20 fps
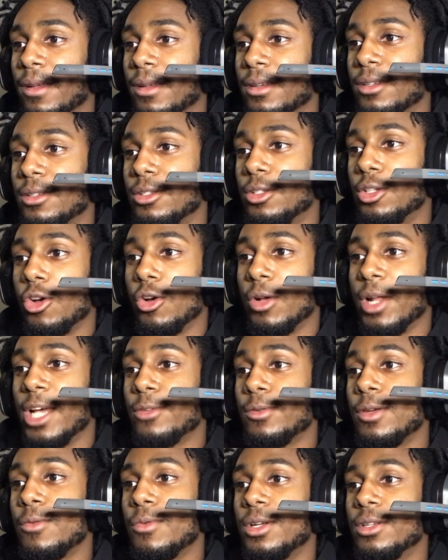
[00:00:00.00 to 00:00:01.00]
and so that's
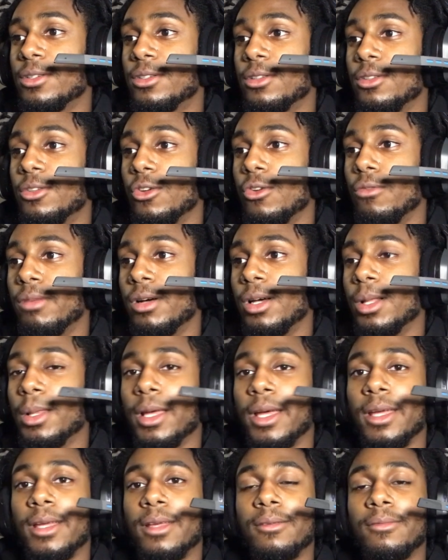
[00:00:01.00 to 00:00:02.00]
what he wanted us to do. But
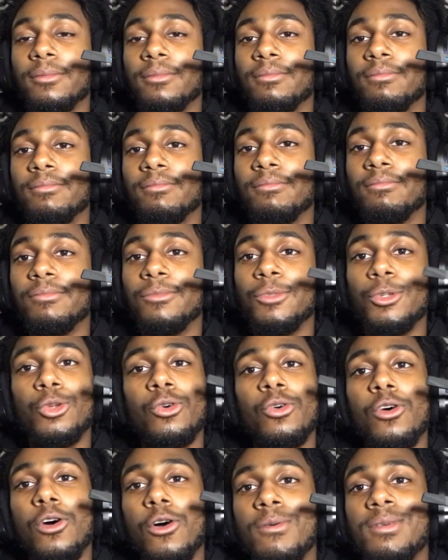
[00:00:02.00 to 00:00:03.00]
like, you
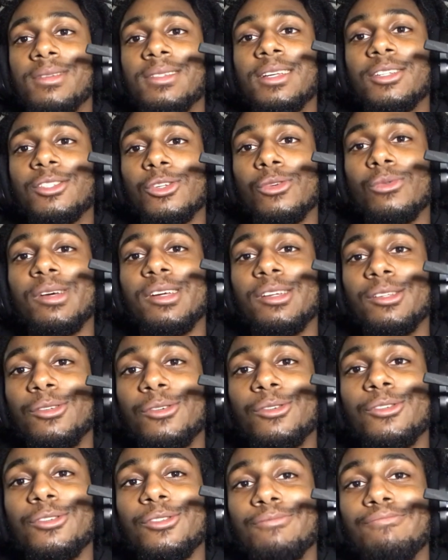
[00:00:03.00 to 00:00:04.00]
don't always get your way, do
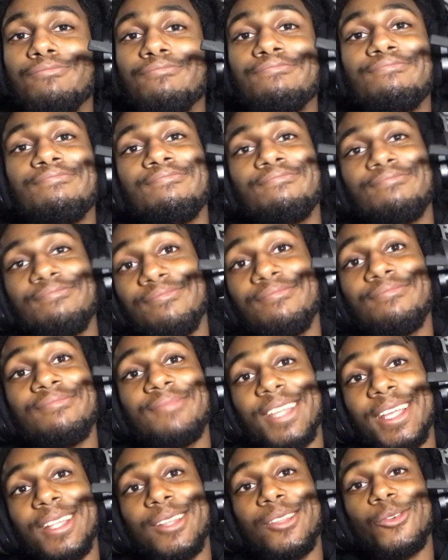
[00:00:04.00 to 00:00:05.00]
you?
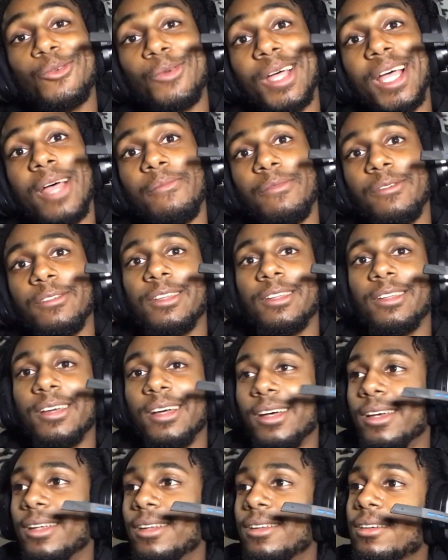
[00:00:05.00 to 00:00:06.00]
And look what happened. You
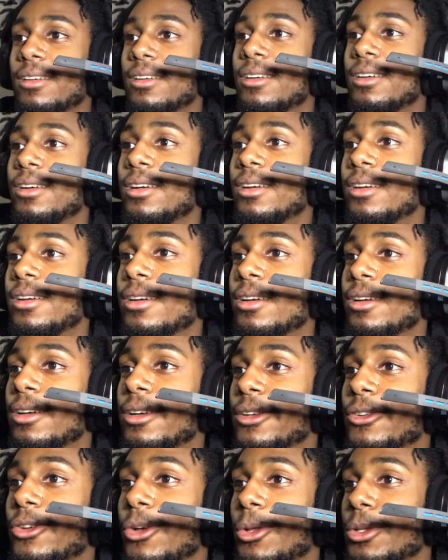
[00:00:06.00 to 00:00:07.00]
died.
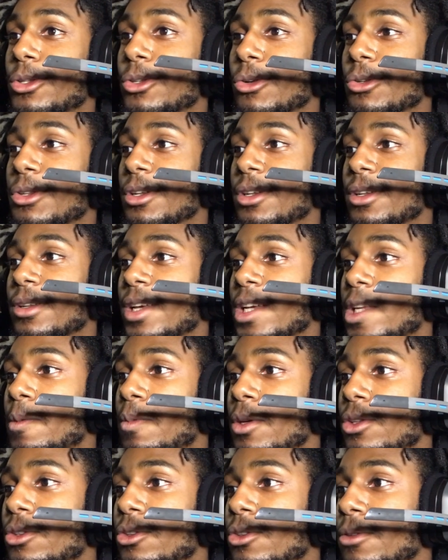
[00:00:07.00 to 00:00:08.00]
So let's go to the next
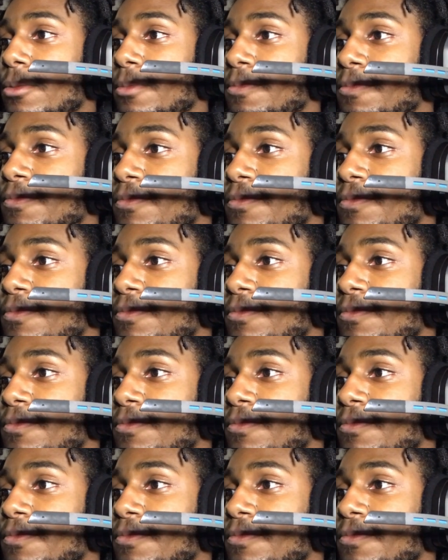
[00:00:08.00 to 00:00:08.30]
picture.